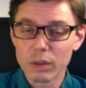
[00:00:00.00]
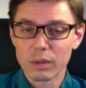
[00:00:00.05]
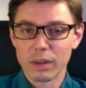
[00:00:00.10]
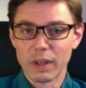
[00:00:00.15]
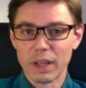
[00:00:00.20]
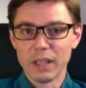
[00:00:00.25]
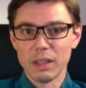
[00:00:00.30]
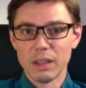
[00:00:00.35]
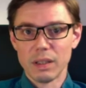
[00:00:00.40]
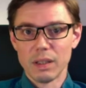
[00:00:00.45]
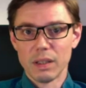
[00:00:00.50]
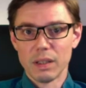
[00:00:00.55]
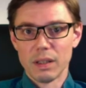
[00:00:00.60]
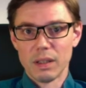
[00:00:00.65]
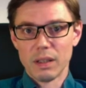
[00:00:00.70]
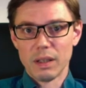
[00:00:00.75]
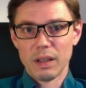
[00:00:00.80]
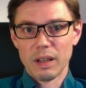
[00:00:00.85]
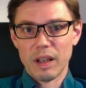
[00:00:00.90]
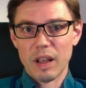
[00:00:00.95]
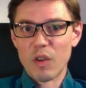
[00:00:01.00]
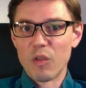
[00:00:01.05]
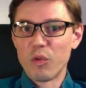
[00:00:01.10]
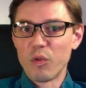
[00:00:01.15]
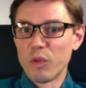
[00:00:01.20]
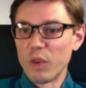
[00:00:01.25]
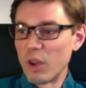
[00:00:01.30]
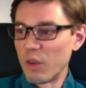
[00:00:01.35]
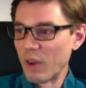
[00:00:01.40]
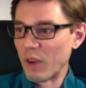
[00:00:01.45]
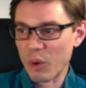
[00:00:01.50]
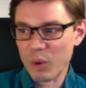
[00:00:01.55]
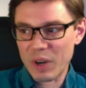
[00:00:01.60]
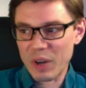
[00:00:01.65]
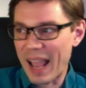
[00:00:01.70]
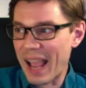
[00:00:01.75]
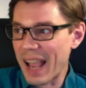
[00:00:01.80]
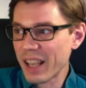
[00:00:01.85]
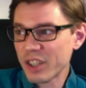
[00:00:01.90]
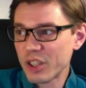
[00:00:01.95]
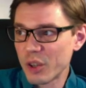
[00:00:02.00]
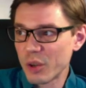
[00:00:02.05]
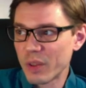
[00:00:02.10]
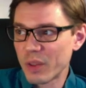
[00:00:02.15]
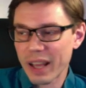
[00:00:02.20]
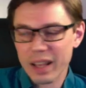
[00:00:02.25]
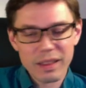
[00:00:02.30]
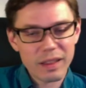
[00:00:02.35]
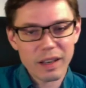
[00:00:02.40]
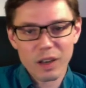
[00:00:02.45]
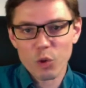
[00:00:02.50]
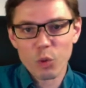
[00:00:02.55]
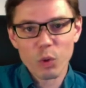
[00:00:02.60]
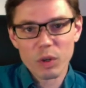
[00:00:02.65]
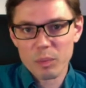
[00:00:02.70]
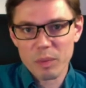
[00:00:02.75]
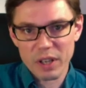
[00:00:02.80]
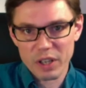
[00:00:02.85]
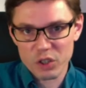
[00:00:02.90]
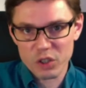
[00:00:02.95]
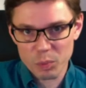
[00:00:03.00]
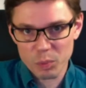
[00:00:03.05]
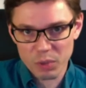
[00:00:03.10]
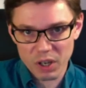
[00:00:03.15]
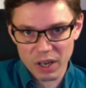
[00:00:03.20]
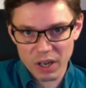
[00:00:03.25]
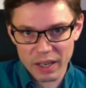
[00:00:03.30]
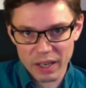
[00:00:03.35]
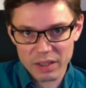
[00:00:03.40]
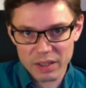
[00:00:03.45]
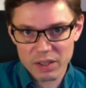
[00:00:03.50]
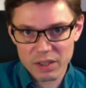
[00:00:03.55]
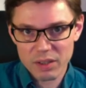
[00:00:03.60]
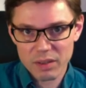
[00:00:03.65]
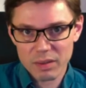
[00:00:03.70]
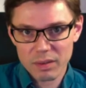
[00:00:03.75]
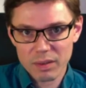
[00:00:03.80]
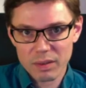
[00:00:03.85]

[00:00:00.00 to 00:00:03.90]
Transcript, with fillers: Right? If if I were to ask you that, then it wouldn't be a surprise.